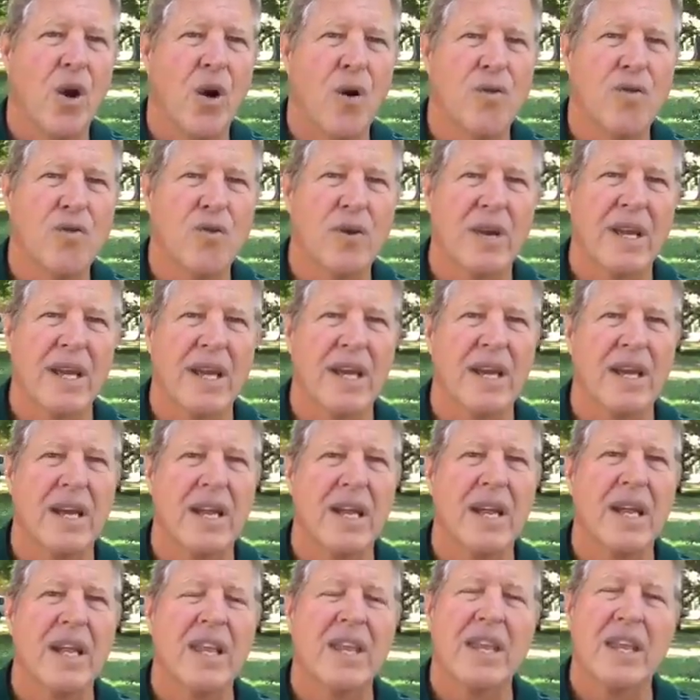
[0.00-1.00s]
over again,
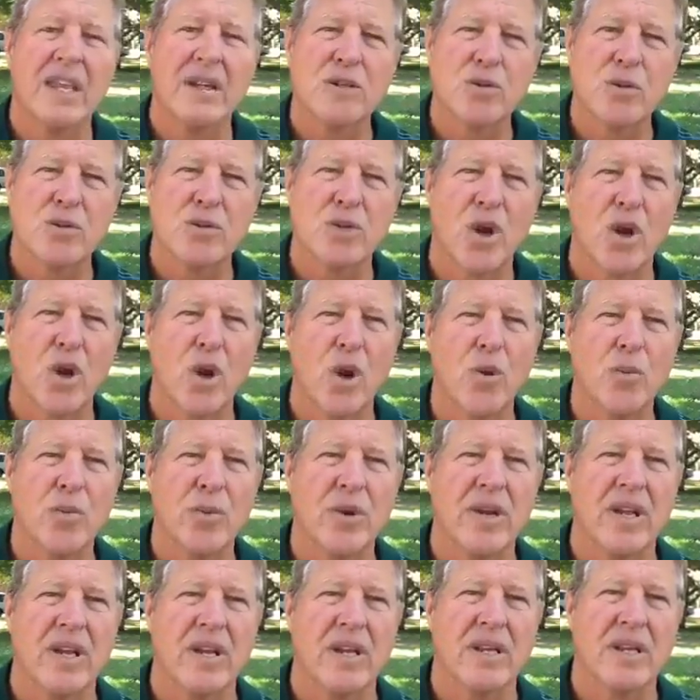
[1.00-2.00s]
things will start
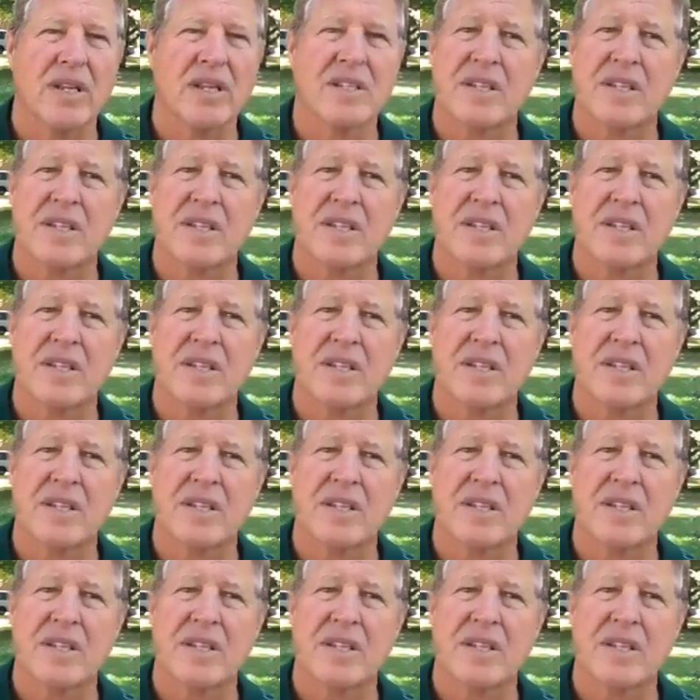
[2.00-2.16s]
opening.